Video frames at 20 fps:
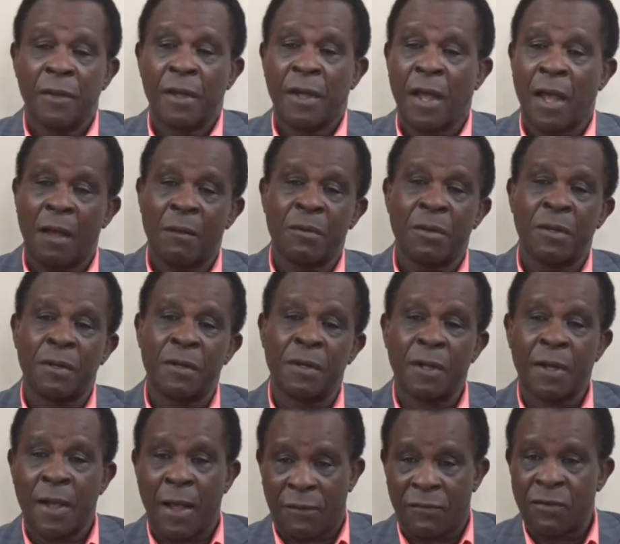I'm in
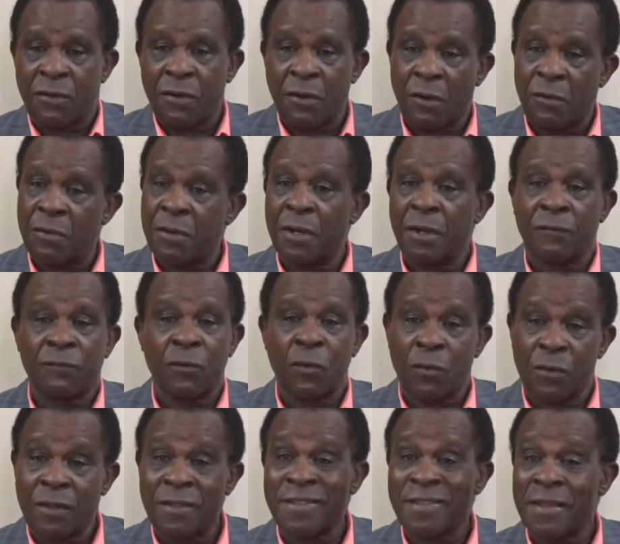the category of
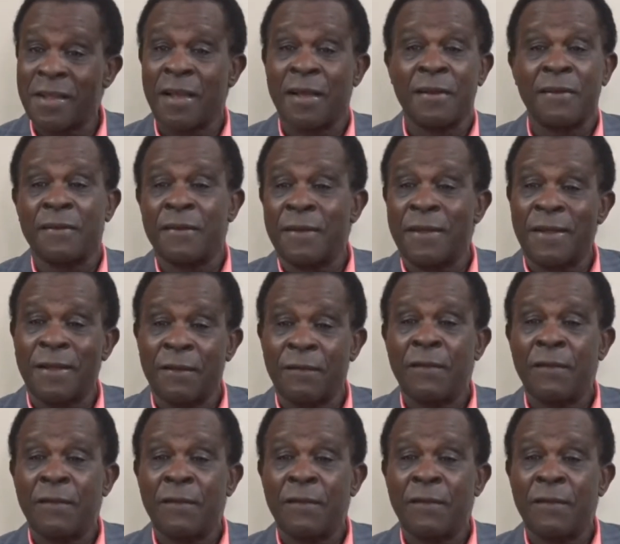those who said,